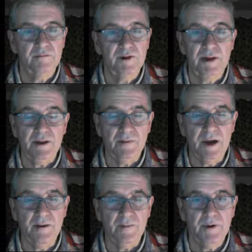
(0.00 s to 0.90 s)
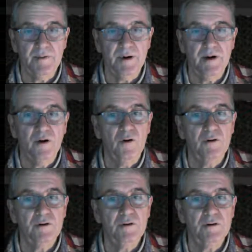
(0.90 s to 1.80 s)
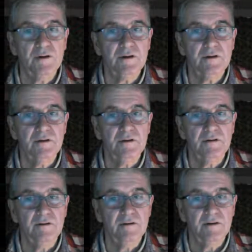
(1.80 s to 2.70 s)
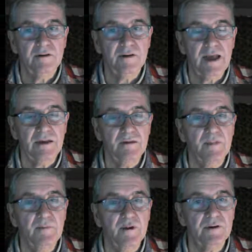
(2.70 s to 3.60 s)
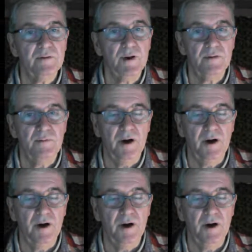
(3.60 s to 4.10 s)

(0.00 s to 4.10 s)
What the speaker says: print the map, or you can get the map on a mobile,